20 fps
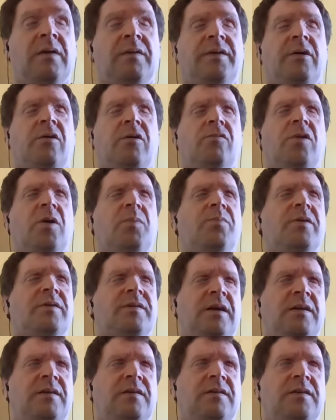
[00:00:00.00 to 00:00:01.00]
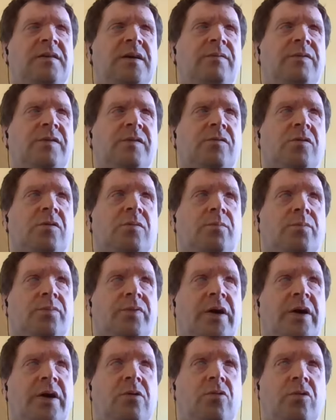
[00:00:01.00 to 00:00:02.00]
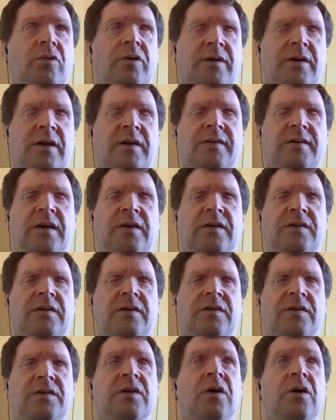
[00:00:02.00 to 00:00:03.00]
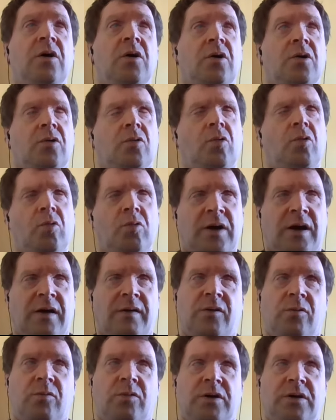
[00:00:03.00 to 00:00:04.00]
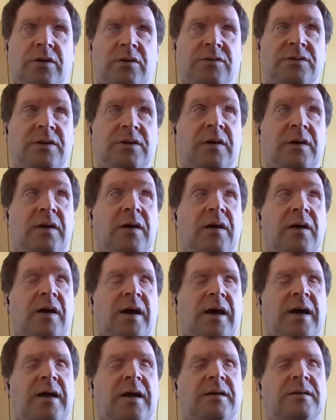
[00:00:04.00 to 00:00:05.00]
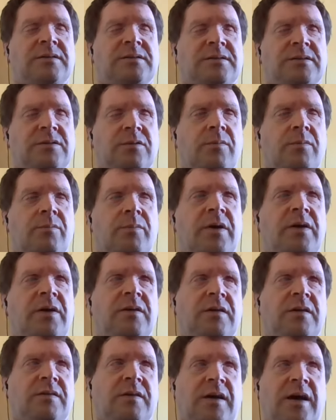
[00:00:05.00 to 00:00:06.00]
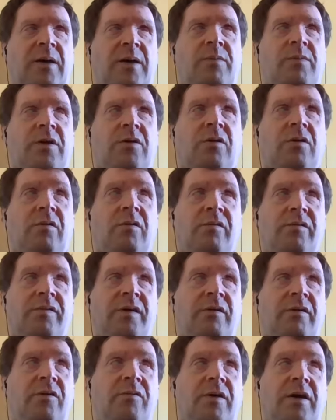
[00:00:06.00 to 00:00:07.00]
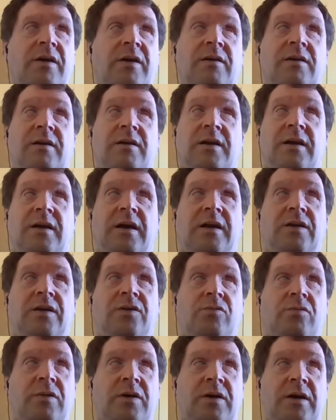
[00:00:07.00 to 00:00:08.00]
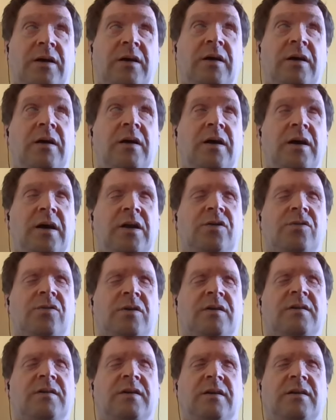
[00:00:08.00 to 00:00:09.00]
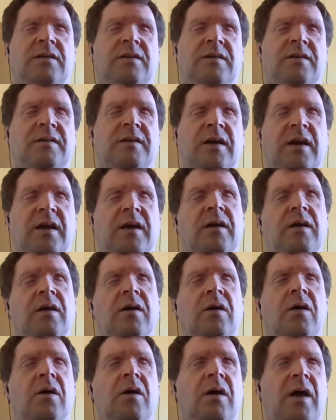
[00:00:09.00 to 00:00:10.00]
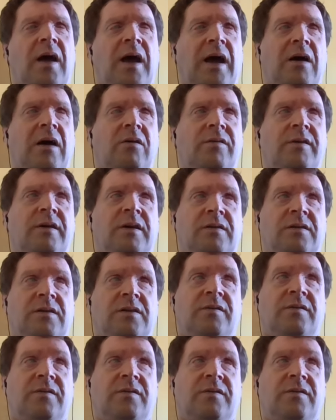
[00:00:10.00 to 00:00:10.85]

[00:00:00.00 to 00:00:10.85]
There are representatives from Braille organizations all around the world, and meetings are happening very regularly, and it's really interesting to see how things are